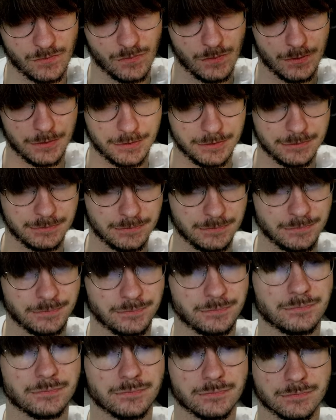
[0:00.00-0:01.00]
to AFK
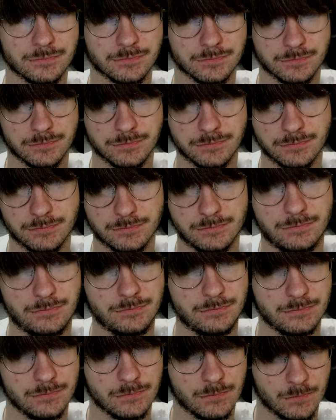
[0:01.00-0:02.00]
Arena and its
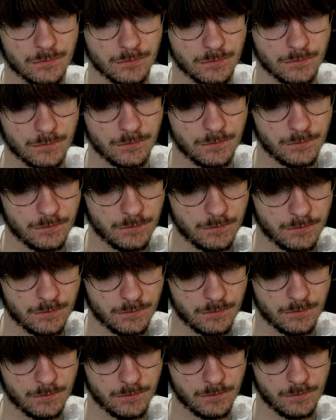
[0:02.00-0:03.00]
adorable beasts for
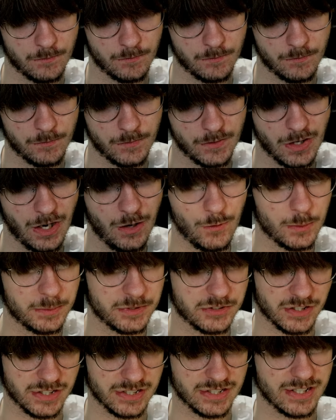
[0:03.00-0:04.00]
sponsoring. Okay, I so be
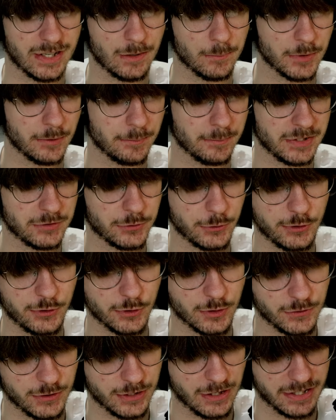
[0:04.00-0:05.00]
checking it out, but first, make sure you do if
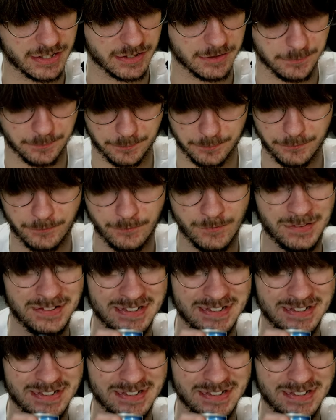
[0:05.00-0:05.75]
you like start it. with a little